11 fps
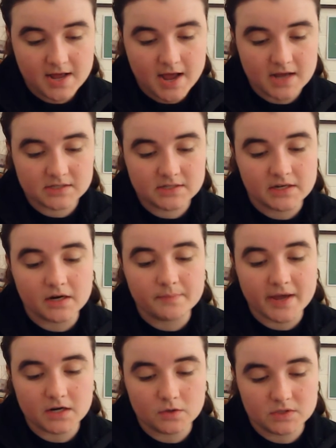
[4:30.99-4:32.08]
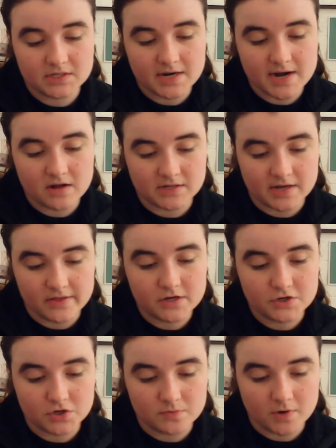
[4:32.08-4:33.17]
asked the young man who was sitting outside the
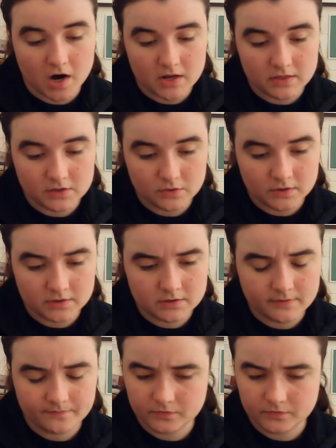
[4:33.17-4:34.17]
tomb guarding the tools,